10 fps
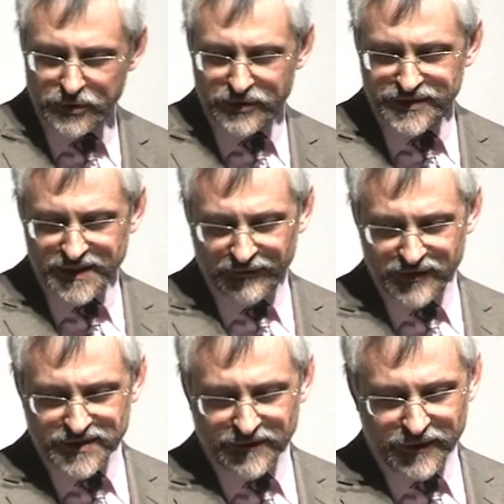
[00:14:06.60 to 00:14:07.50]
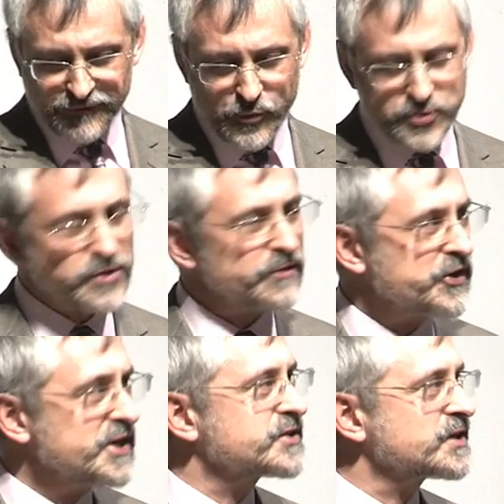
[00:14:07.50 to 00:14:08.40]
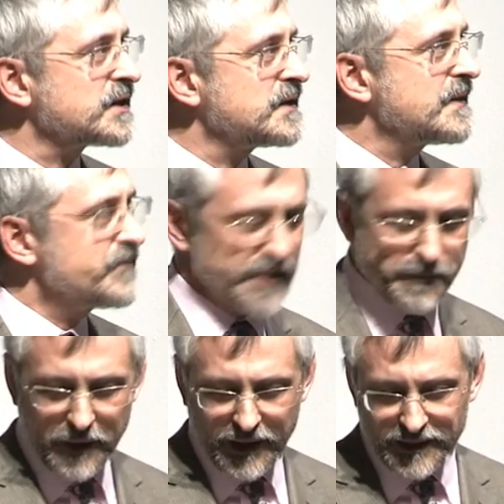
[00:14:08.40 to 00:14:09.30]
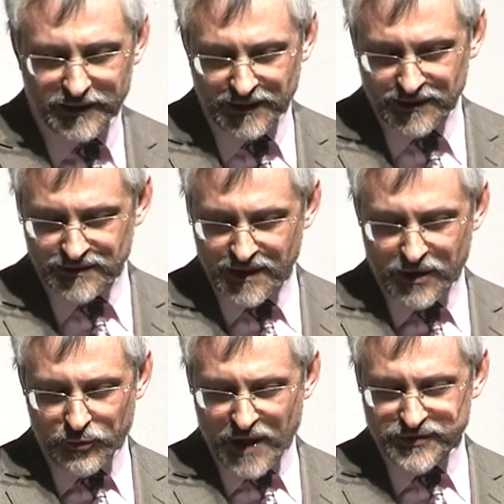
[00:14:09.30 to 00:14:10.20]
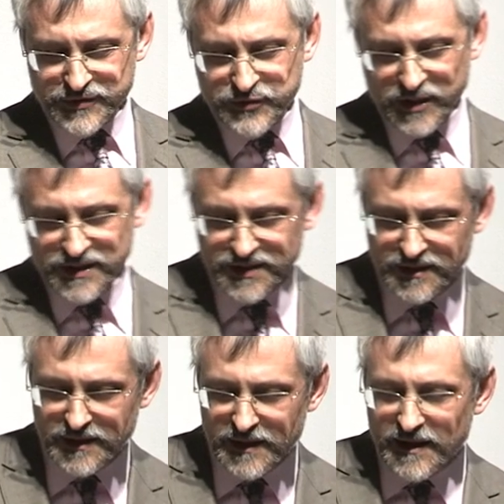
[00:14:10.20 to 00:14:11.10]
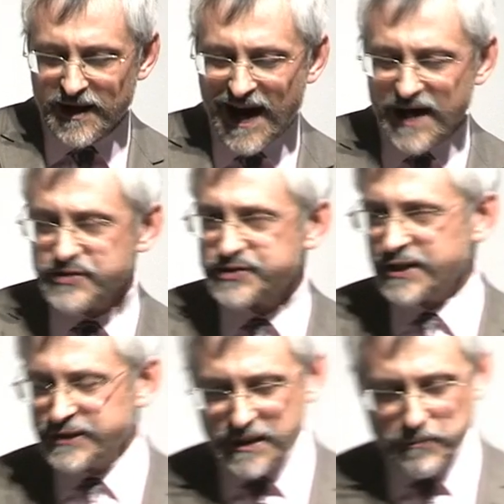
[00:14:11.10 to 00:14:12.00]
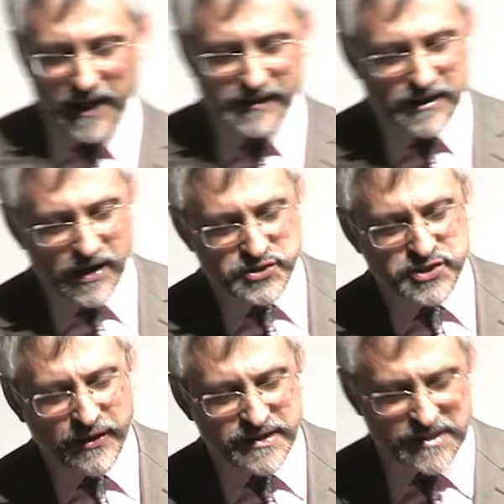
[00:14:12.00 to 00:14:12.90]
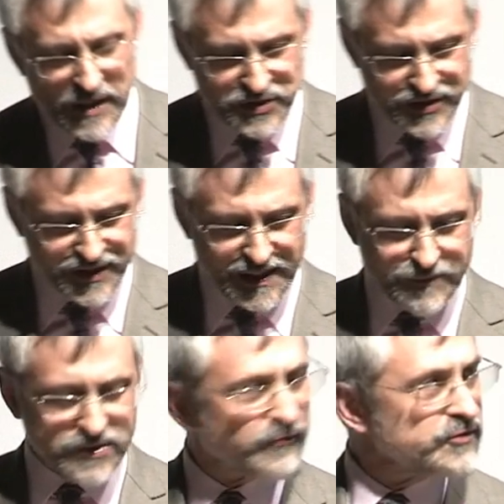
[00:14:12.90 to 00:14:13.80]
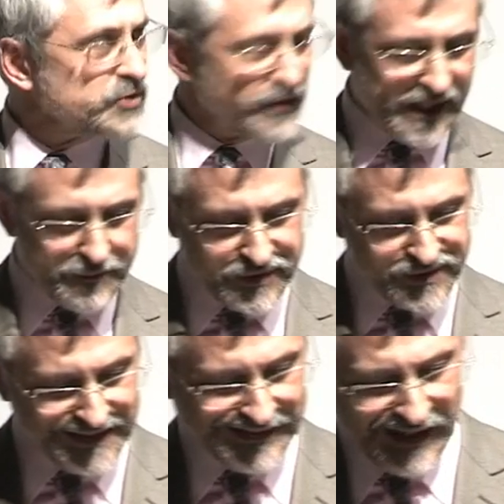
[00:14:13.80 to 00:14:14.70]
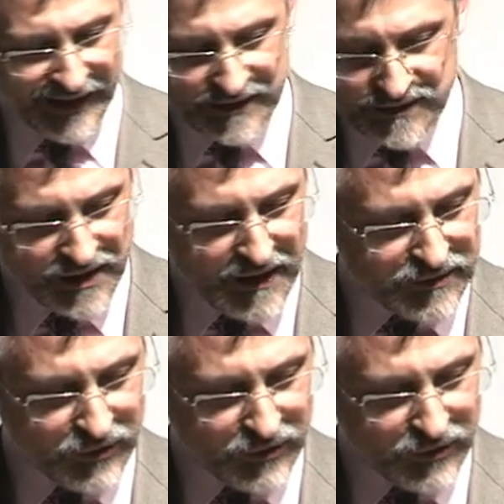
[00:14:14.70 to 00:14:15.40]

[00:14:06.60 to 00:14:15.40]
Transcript: smooth surface of the Fortune Theatre nearby in Russell Street. And certainly, by and large, Terry's larger schemes often took elements he liked,